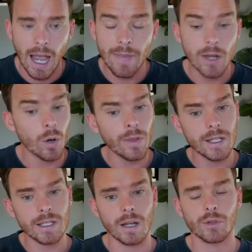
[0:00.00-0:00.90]
And then on the
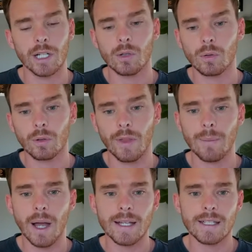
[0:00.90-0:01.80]
discovery call, they
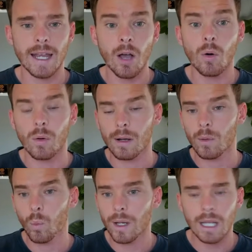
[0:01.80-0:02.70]
might say, oh,
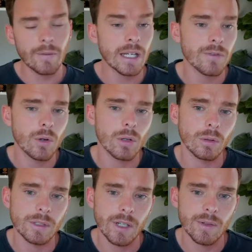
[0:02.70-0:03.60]
we'd love it if you could
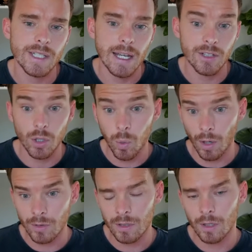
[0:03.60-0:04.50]
also send us a
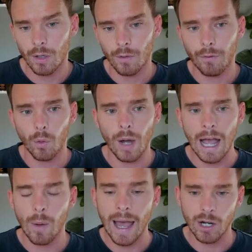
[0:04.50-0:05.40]
quote for
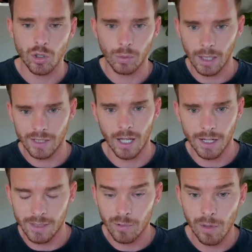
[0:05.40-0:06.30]
our actual
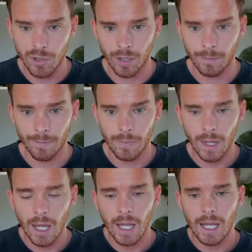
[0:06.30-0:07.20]
Asana subscription.
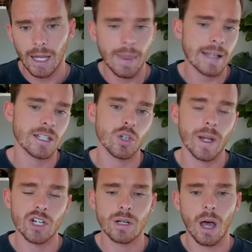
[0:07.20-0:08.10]
In that
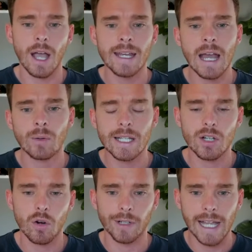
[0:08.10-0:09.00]
situation, I now need
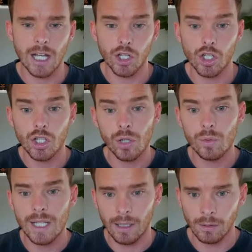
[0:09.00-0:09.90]
to create a
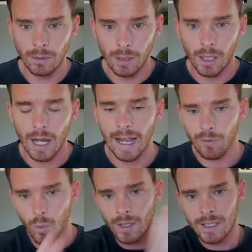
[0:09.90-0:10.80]
new deal. I
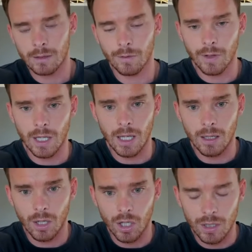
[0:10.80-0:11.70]
have one deal for
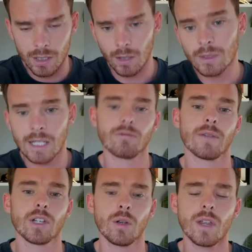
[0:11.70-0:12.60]
the consulting
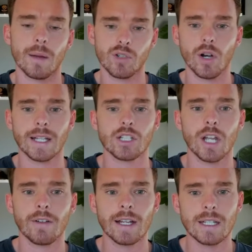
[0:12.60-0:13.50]
revenue that I'm trying to
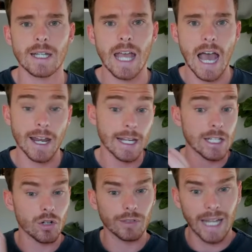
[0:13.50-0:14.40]
generate, and I need
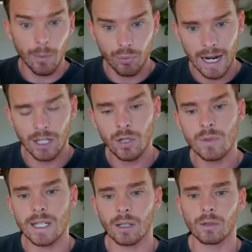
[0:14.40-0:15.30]
to create a brand new
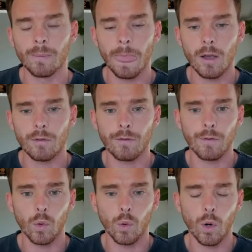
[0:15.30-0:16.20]
deal
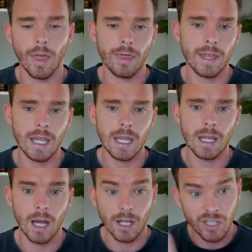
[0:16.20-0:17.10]
for
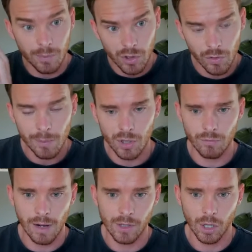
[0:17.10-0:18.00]
the
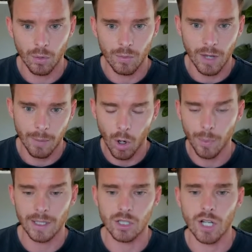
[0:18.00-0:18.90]
subscription revenue that I'm
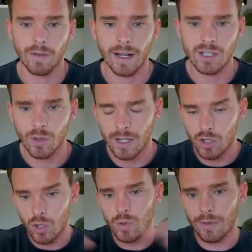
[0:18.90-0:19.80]
hoping to generate. So there's
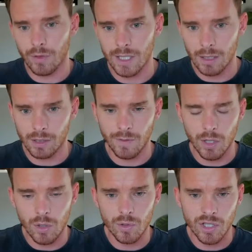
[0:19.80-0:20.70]
two different deals for
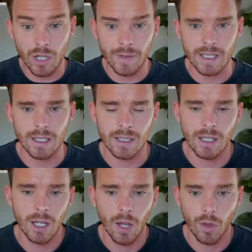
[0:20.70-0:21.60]
the two services
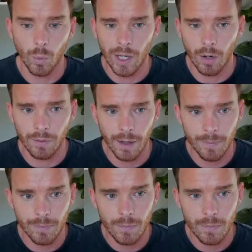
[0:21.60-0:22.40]
that we offer.